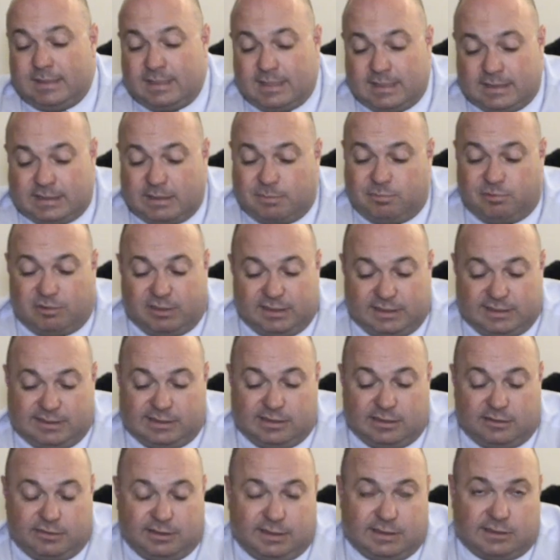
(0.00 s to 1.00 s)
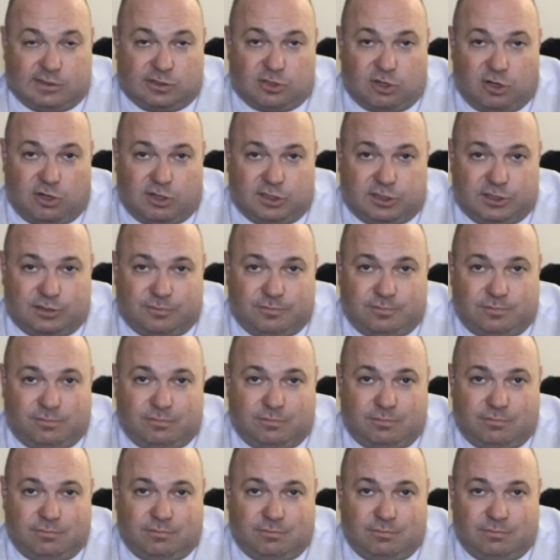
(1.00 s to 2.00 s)
It's a pretty serious charge.
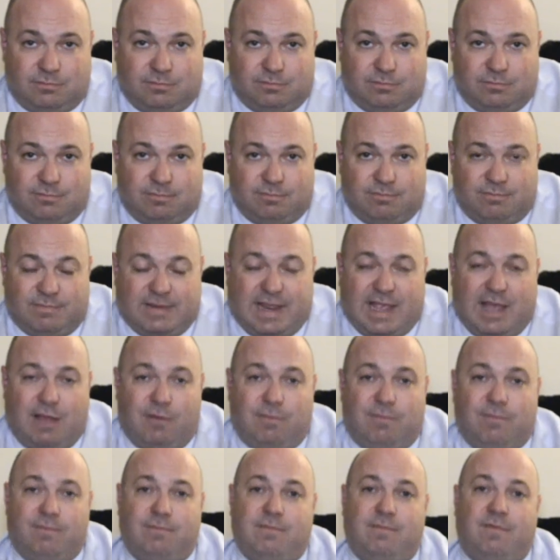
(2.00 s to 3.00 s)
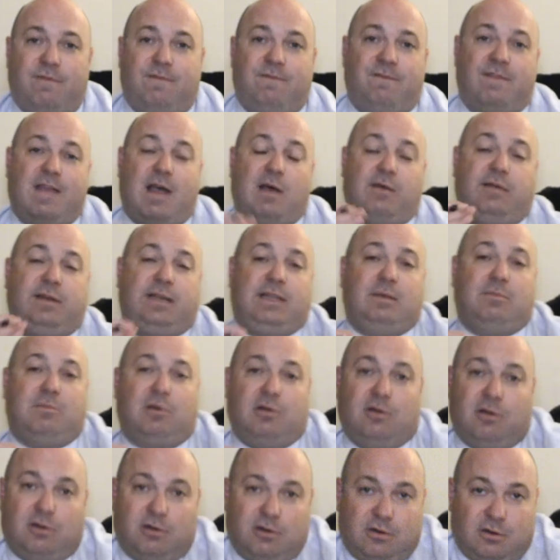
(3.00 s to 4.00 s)
Now, felony
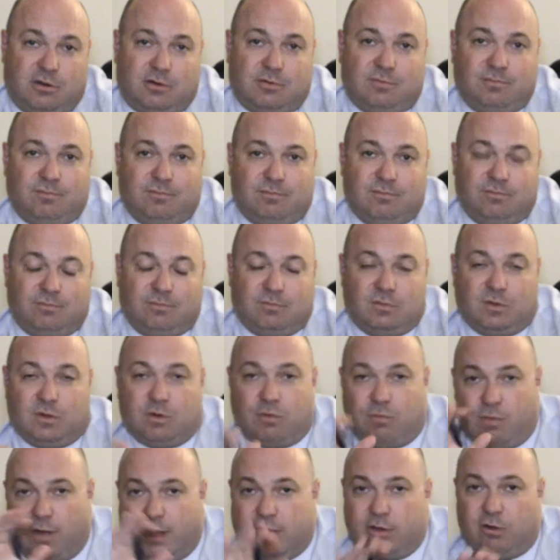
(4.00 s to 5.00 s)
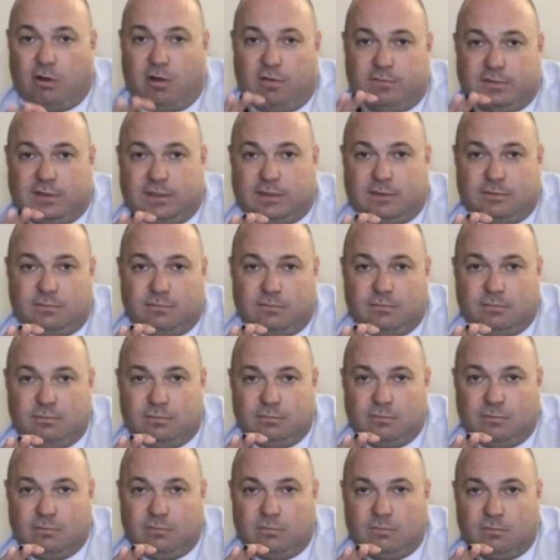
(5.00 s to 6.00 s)
murder, quite often,
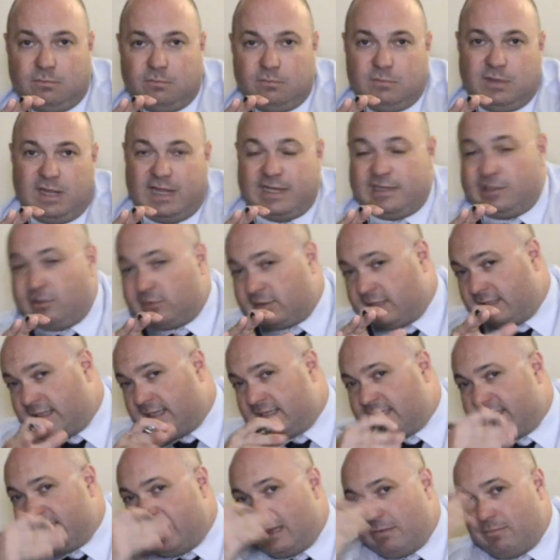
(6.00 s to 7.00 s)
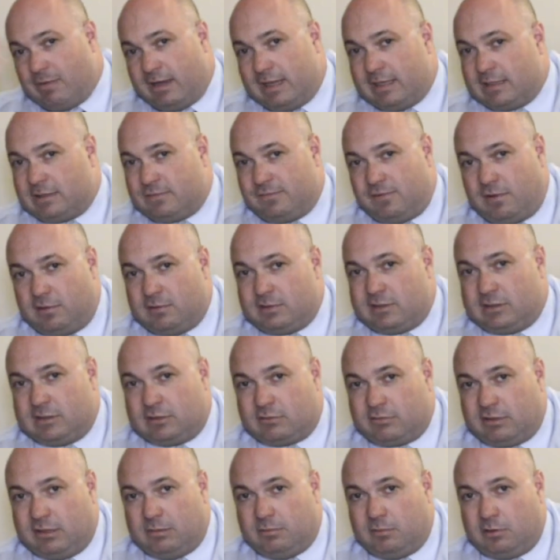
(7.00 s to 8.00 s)
is looked at the same way as
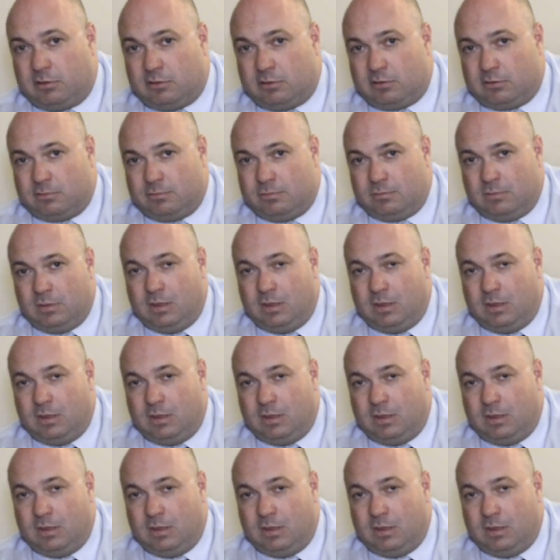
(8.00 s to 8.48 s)
first-degree murder.